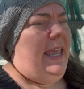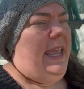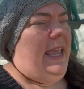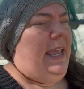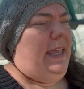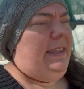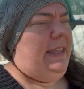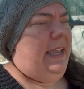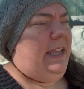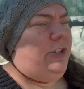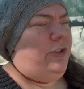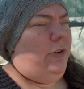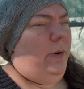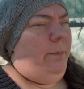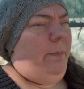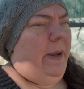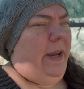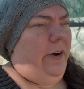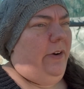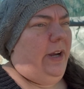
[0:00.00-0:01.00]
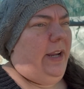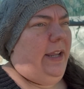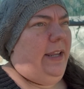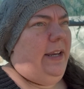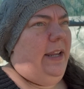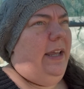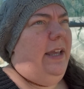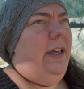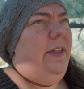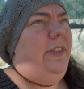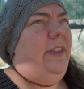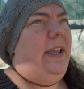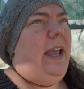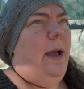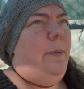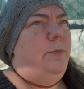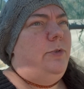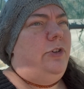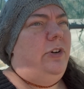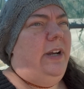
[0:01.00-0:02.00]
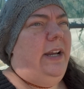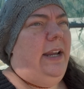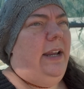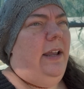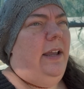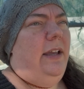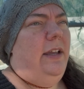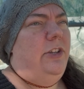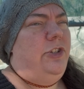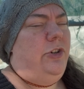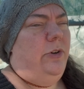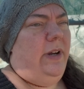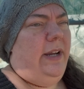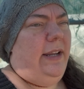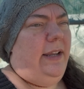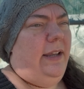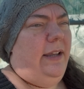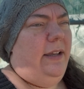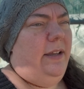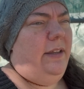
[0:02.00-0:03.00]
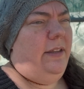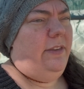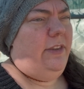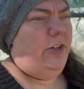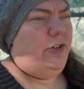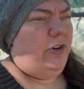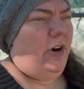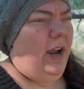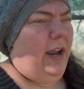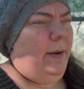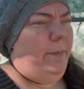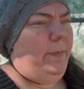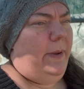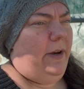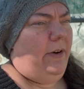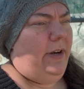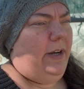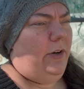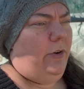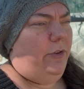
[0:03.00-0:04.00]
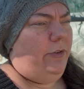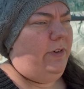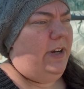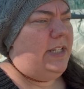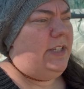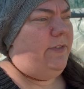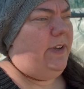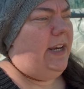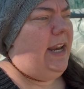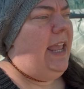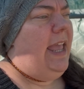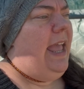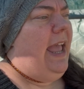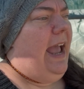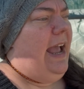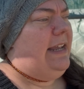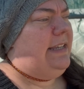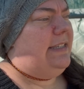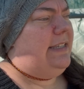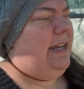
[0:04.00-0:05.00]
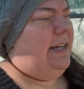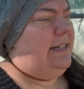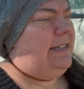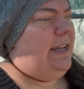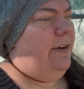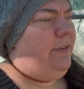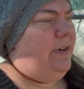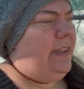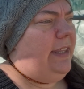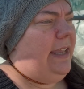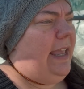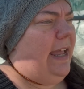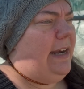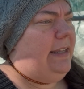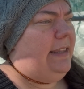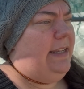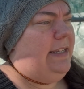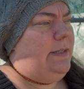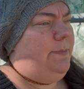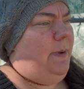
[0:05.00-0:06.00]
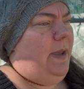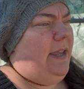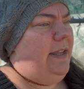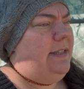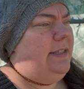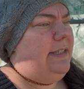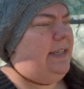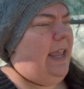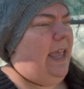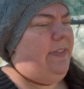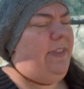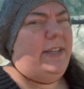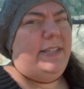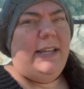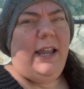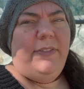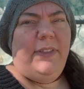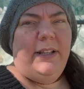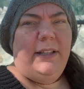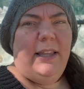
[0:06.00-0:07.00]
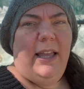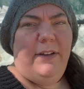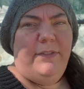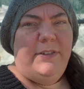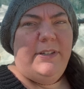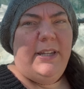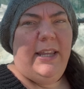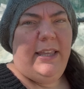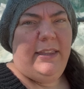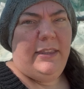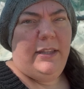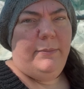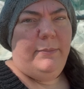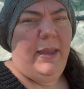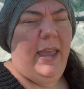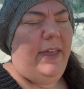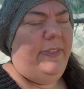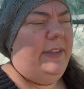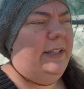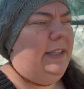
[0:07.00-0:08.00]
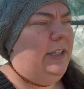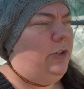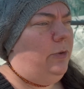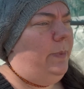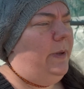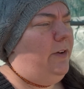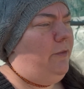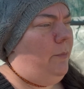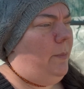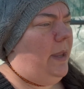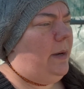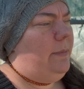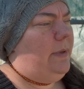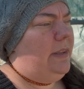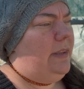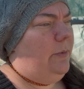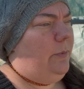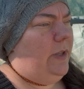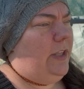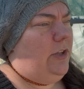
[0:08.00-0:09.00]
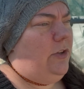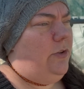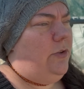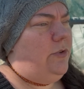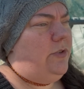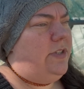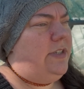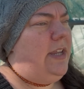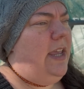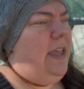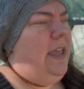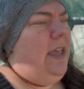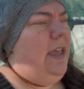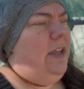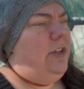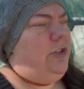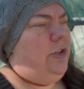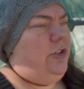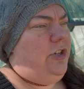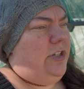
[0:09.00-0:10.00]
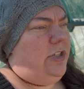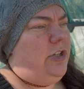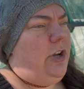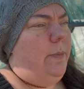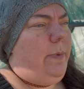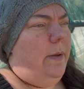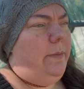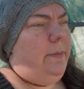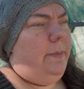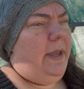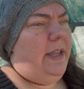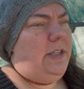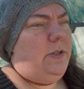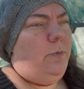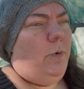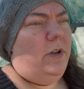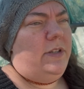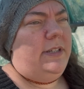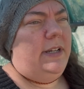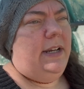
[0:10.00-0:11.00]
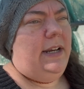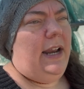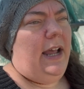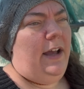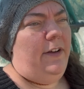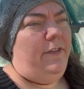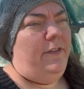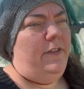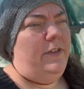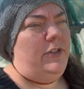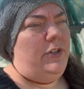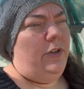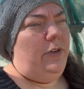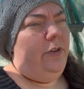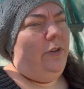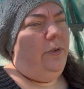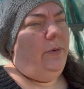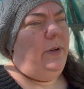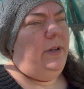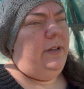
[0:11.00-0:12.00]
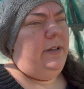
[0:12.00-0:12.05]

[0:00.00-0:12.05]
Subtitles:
in the interim period, the gum tree during the drier period and all the rest of it has sucked everything out of these beds, and there's nothing left in them. And the little bit of amendment that we used to just top up the beds wasn't enough to